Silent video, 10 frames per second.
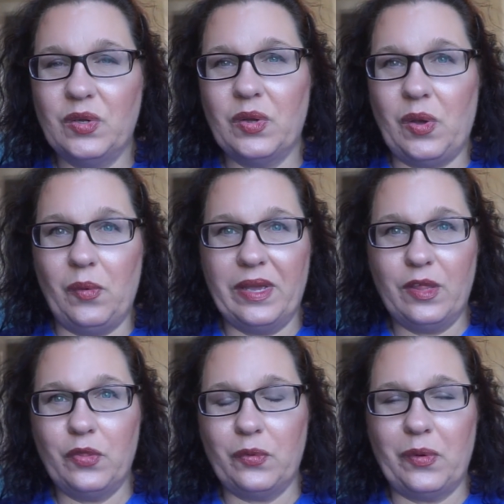Going
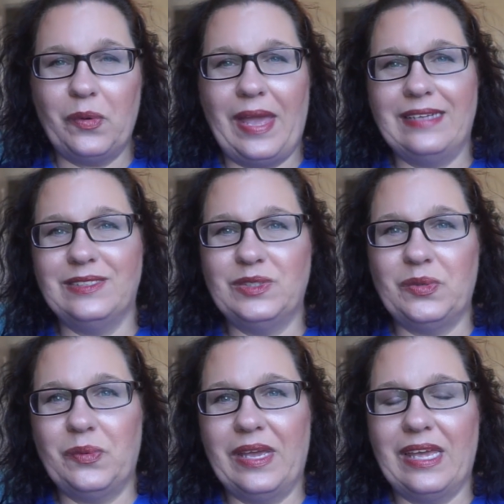through and
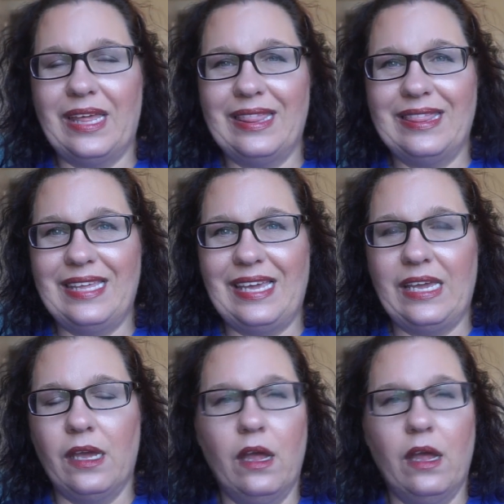doing the